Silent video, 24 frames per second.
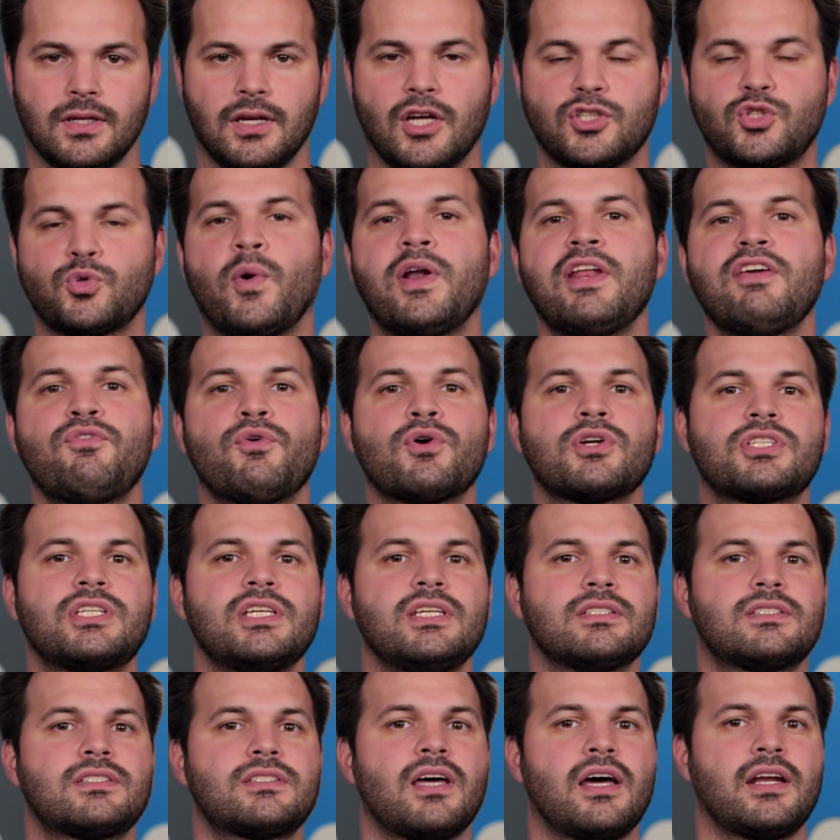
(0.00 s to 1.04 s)
A twenty
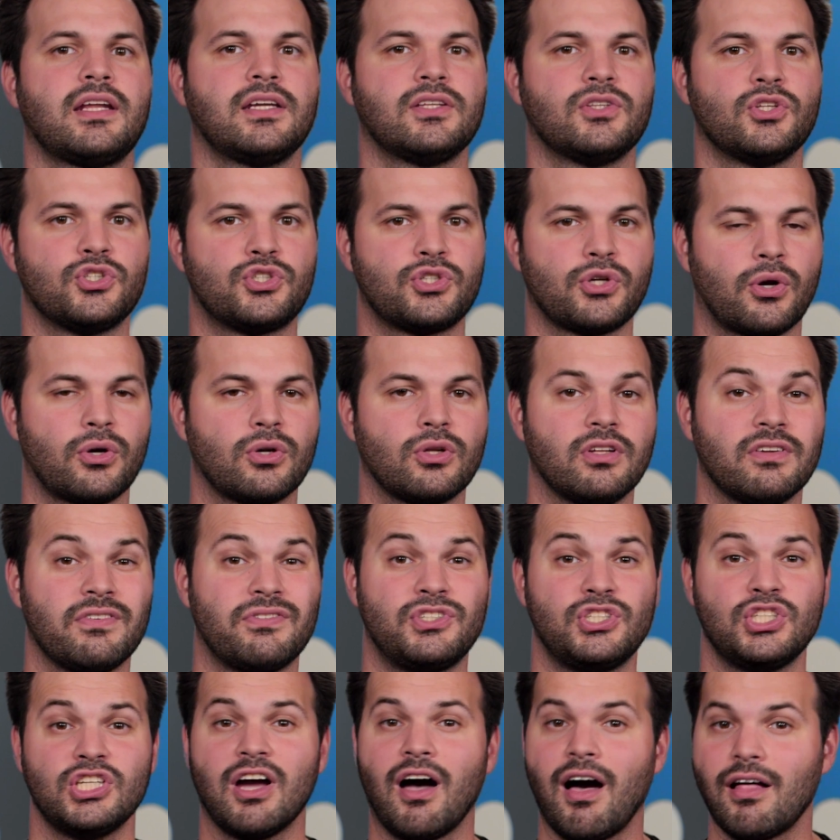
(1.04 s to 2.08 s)
fourteen study in the Journal of
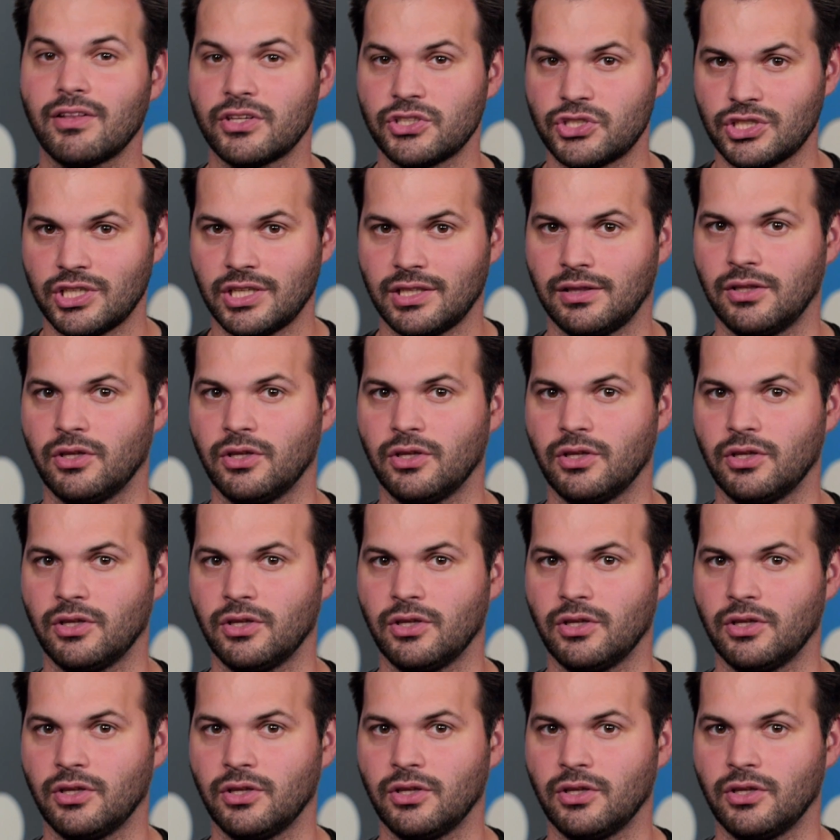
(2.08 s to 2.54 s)
Geology